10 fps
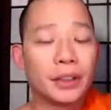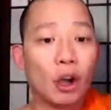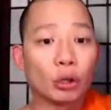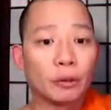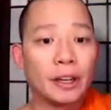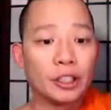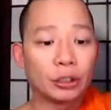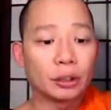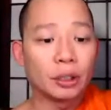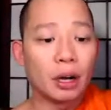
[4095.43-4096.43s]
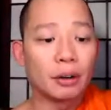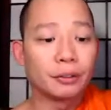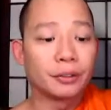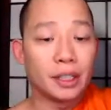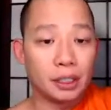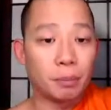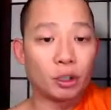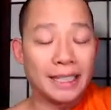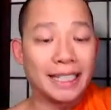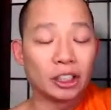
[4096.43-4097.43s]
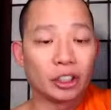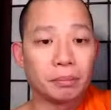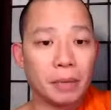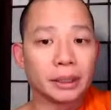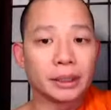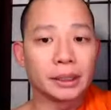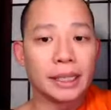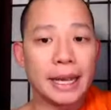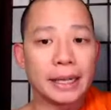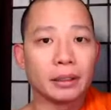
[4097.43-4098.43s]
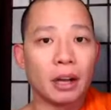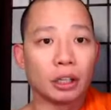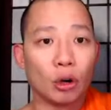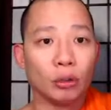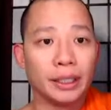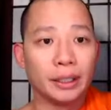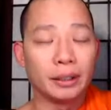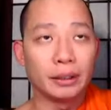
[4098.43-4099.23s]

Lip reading: cultivation of this particular monk. And not only,